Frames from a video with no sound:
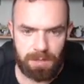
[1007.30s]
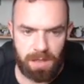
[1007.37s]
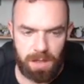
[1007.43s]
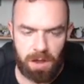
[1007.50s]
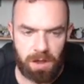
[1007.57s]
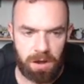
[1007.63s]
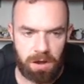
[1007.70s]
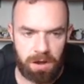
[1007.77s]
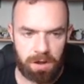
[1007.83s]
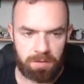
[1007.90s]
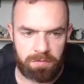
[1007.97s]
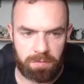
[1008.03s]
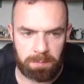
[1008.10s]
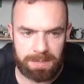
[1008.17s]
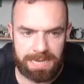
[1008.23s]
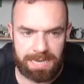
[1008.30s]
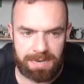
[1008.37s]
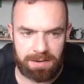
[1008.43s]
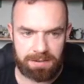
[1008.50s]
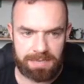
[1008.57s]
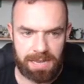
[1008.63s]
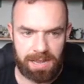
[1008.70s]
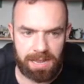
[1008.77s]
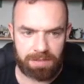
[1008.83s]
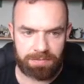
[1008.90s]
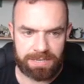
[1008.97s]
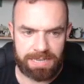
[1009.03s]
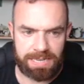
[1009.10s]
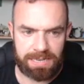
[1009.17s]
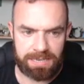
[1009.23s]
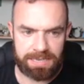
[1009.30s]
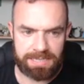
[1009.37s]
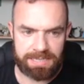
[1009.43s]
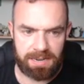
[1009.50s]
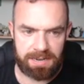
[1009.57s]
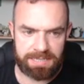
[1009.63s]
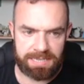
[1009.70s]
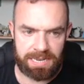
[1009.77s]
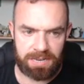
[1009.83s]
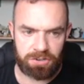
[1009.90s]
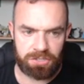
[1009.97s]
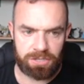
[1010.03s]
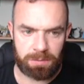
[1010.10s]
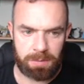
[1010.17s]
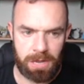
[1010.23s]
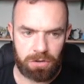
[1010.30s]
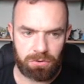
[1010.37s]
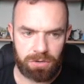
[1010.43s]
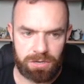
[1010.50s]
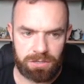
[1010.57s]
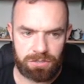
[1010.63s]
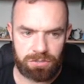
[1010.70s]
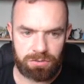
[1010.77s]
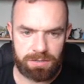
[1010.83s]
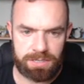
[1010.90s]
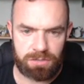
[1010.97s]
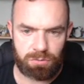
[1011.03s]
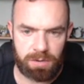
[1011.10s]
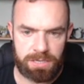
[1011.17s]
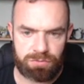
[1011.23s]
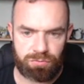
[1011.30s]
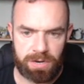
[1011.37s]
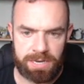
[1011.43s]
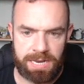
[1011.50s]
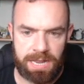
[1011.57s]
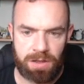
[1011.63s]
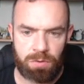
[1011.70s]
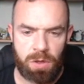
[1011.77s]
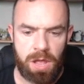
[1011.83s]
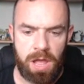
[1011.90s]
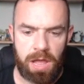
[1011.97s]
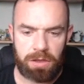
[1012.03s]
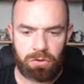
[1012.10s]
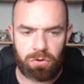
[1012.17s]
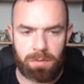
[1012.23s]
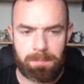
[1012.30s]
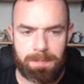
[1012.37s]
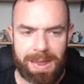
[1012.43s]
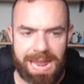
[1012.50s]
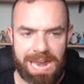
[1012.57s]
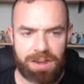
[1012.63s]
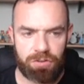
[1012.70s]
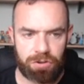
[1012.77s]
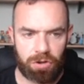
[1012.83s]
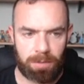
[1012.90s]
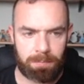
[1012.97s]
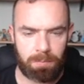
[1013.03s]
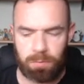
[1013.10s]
I have to kill these guys later, so I'm not going to do this quest right now. I'm going to pair it up with